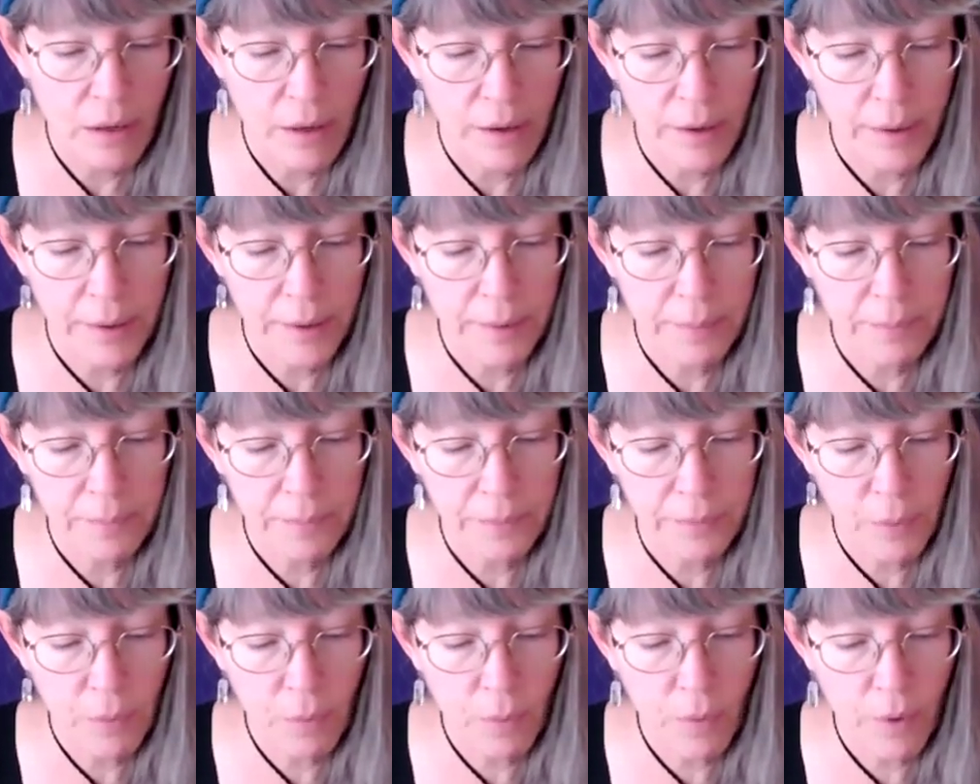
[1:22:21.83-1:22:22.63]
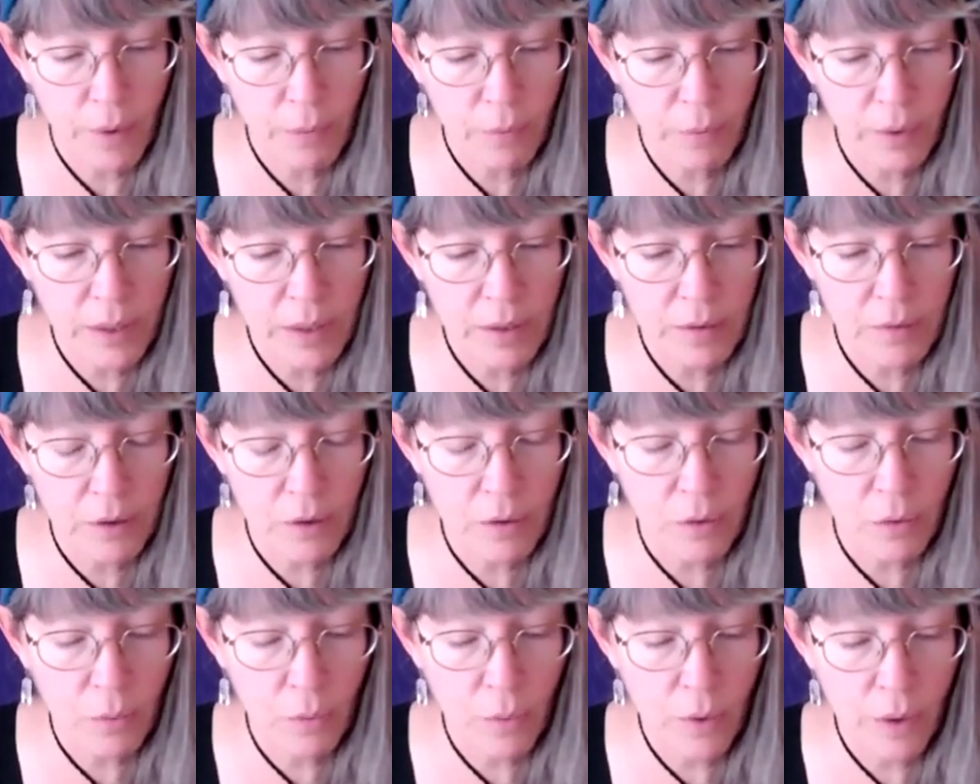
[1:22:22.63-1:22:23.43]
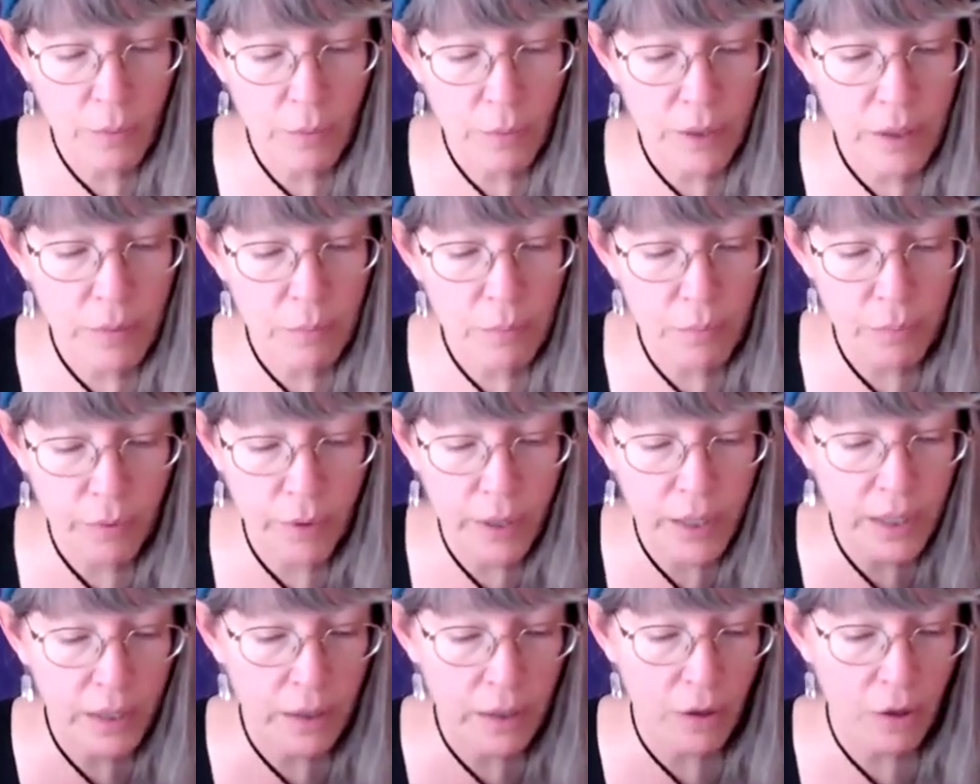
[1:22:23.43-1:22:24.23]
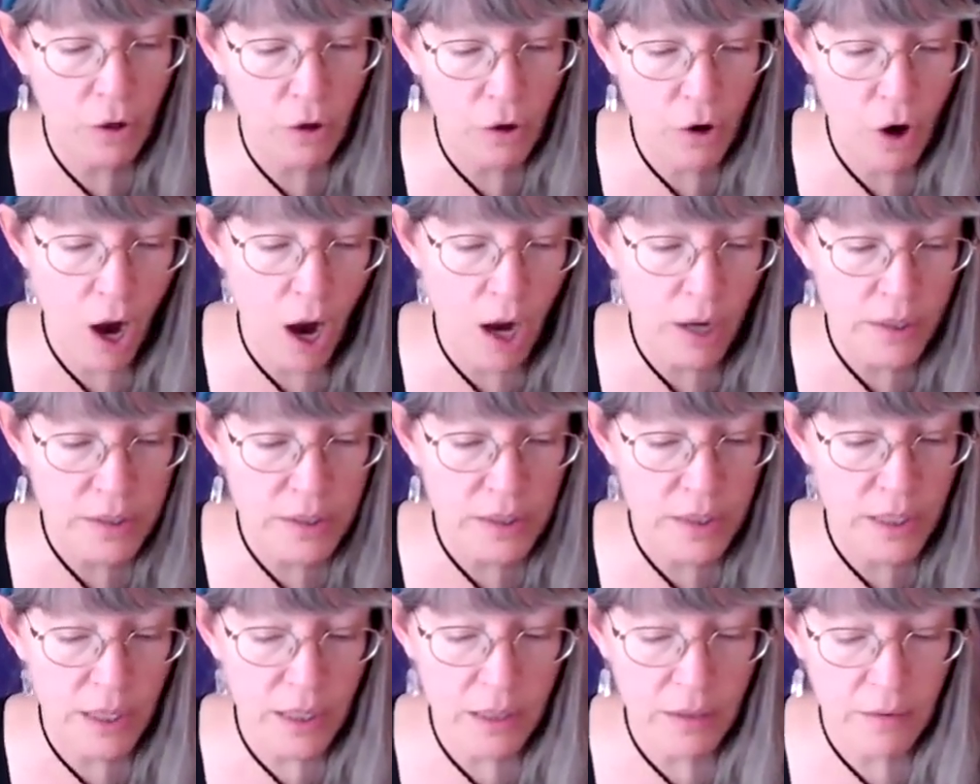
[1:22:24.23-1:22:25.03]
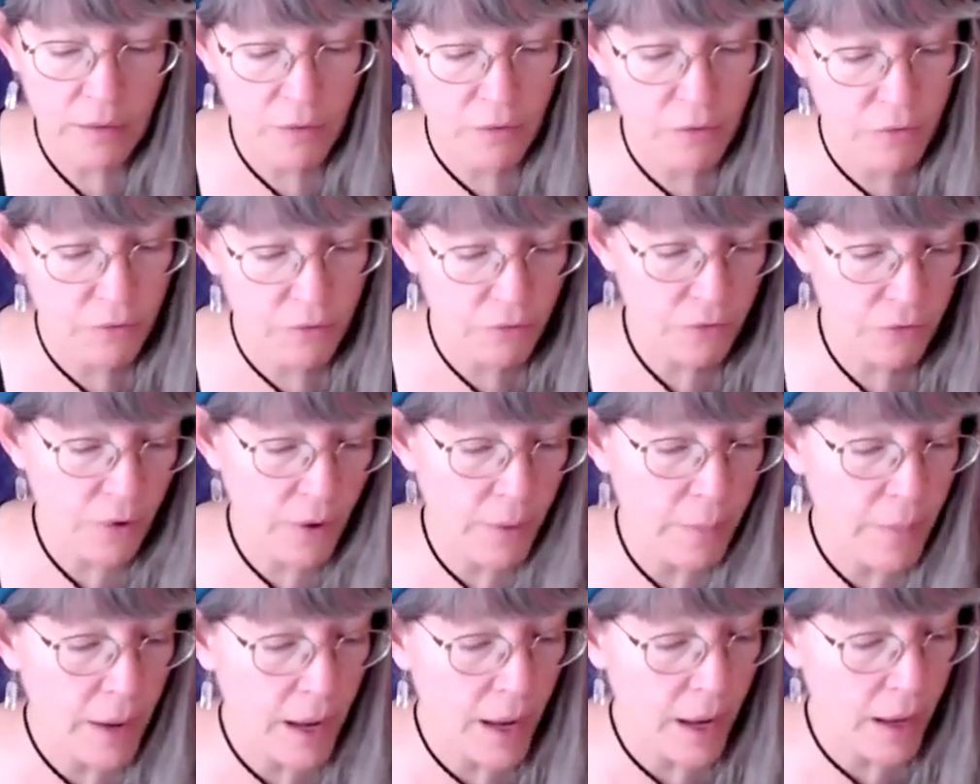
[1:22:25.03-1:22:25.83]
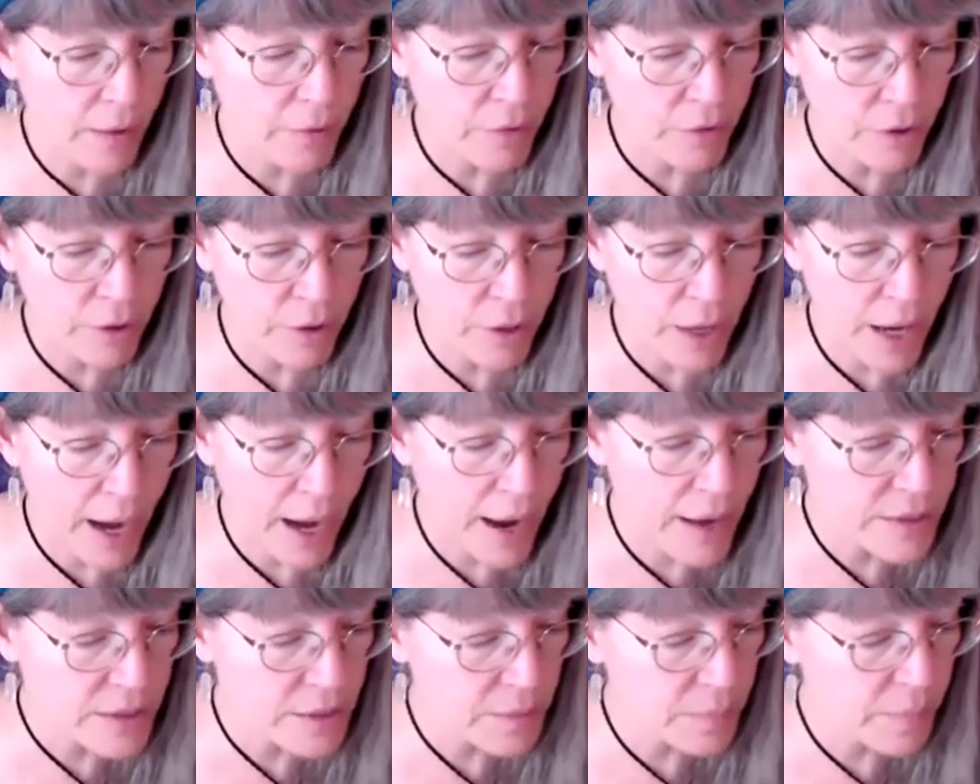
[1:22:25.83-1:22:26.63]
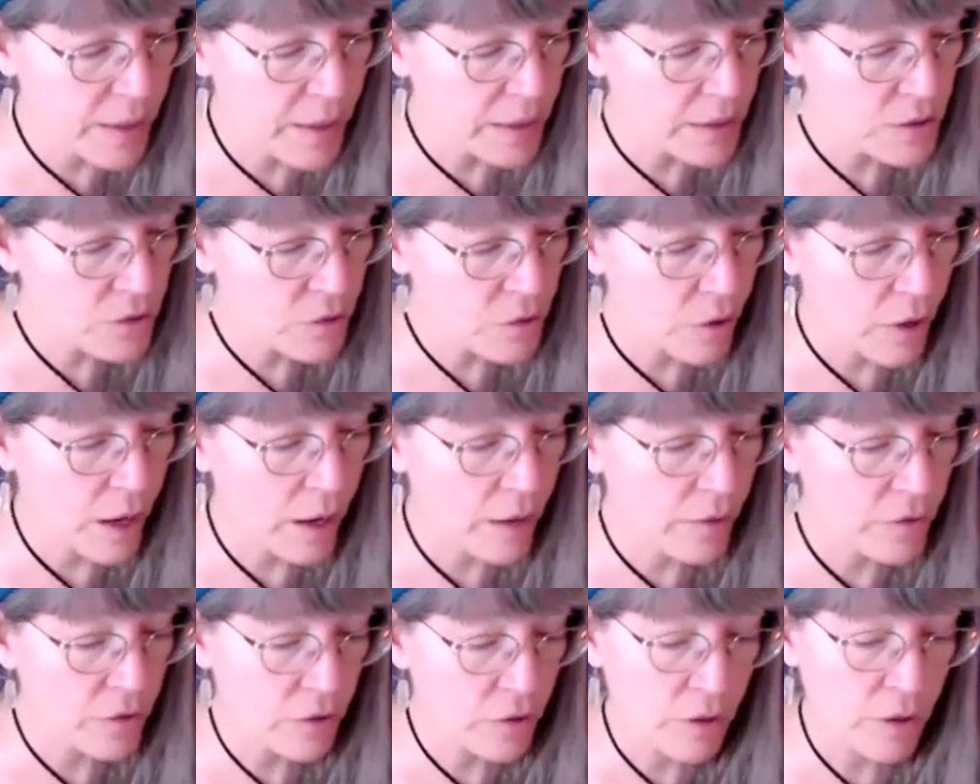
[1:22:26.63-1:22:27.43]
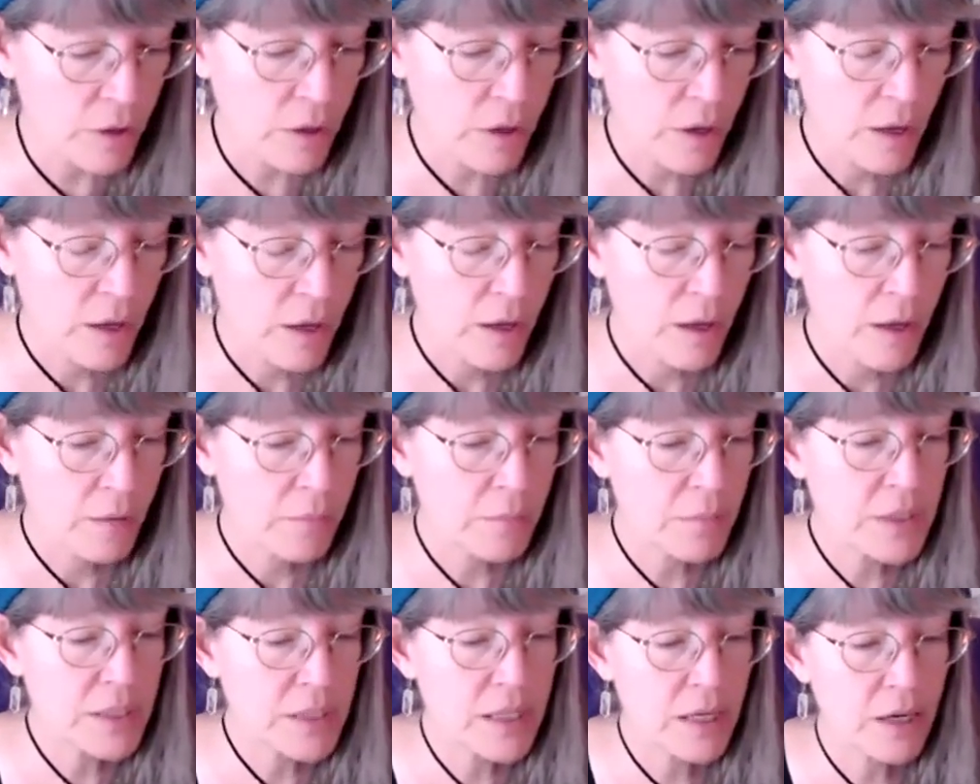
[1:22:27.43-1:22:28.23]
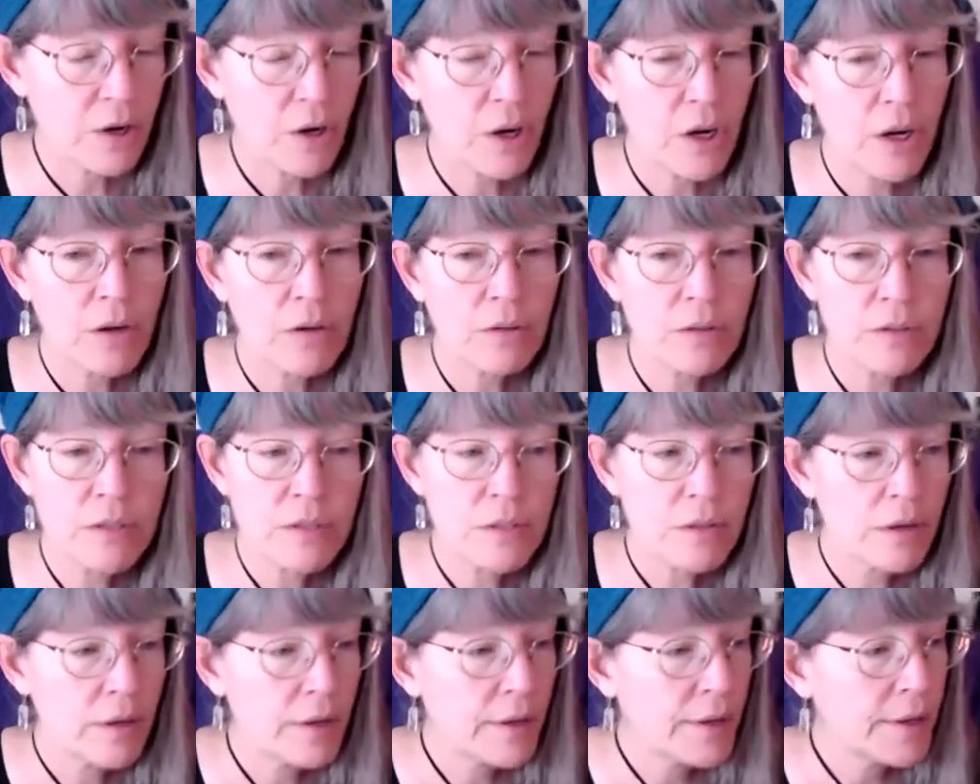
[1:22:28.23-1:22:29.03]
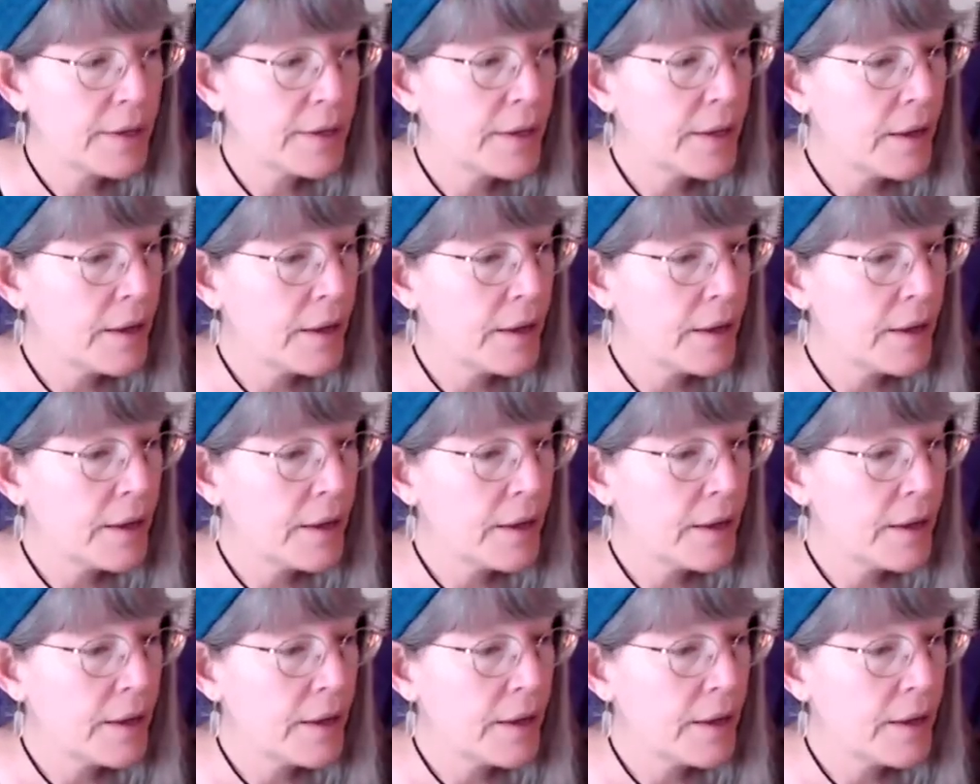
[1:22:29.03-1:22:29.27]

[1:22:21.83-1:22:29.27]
when we bring across from other aspects or other materials.